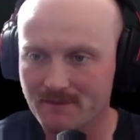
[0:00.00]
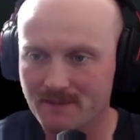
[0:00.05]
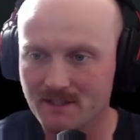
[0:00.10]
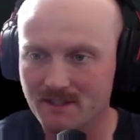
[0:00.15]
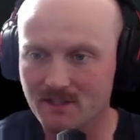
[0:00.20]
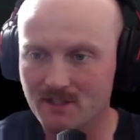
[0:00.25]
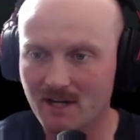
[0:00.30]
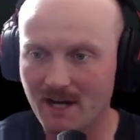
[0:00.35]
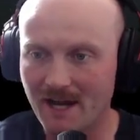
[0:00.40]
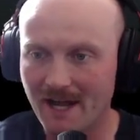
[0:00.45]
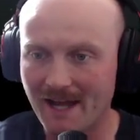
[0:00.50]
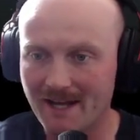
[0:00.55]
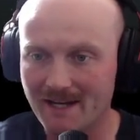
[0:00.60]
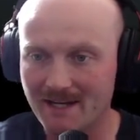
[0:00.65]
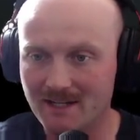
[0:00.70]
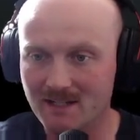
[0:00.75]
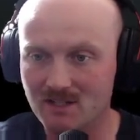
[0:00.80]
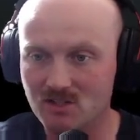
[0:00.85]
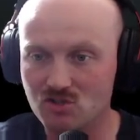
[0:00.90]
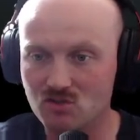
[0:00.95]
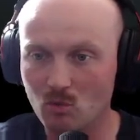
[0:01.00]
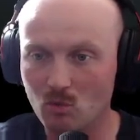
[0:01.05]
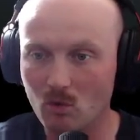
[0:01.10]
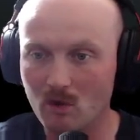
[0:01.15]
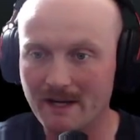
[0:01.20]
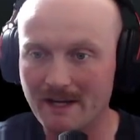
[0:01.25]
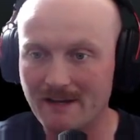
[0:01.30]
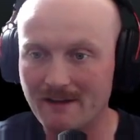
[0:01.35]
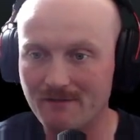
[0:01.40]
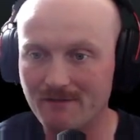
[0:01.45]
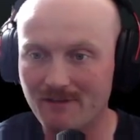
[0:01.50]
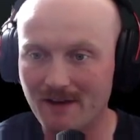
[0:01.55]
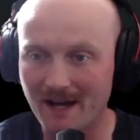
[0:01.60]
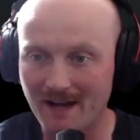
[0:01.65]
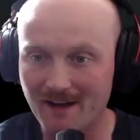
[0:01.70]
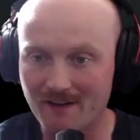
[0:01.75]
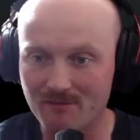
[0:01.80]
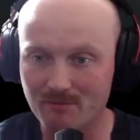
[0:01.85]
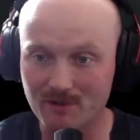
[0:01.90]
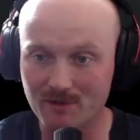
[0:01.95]
You're adding
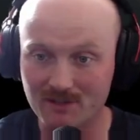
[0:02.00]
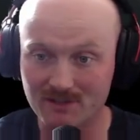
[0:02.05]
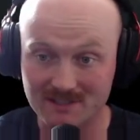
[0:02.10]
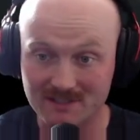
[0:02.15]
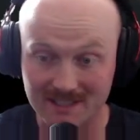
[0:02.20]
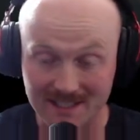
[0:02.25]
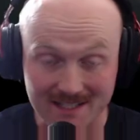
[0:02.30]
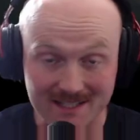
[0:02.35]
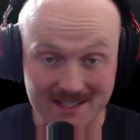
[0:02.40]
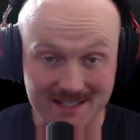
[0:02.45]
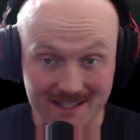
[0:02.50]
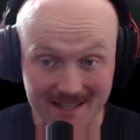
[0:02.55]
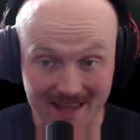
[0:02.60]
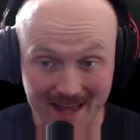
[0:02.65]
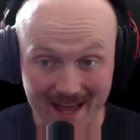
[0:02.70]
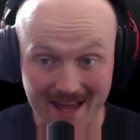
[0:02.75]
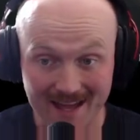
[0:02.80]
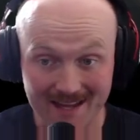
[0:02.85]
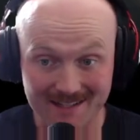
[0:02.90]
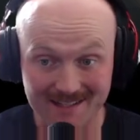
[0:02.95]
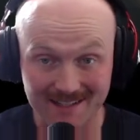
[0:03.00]
25% to that?